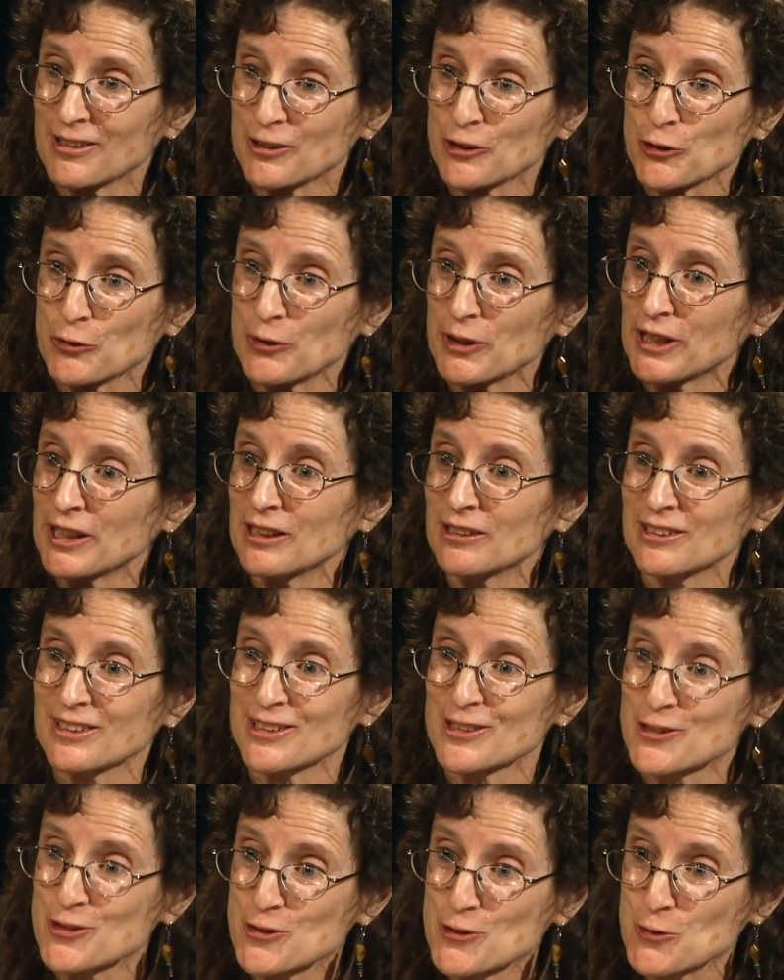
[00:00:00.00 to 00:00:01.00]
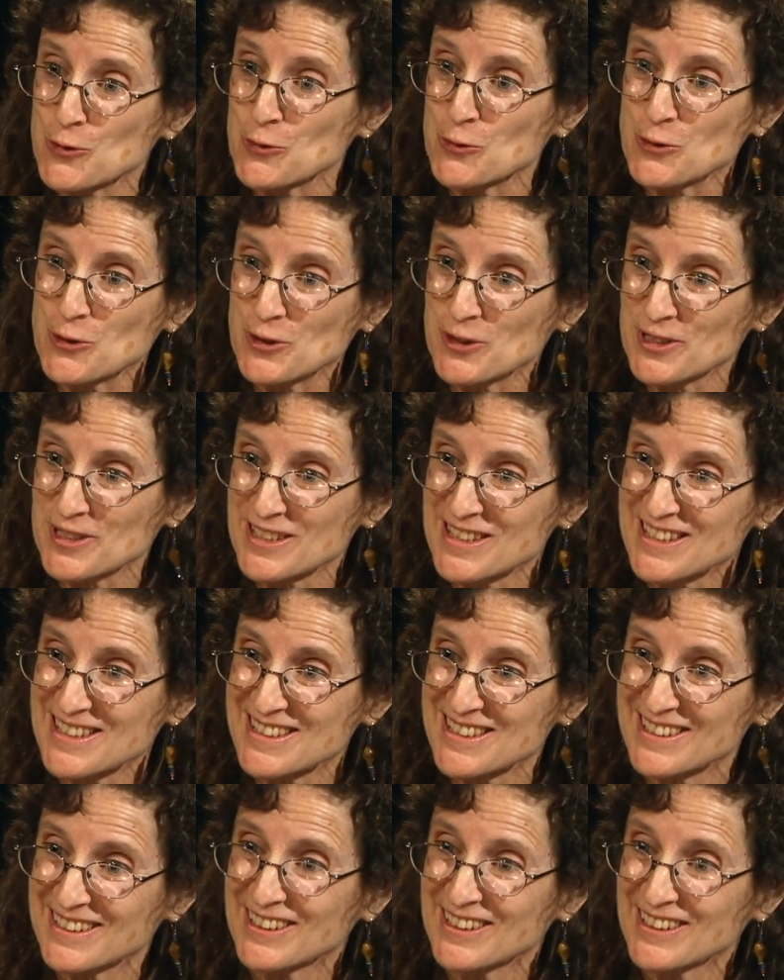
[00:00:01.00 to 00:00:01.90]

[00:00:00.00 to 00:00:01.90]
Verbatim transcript: curricula in schools. Yes.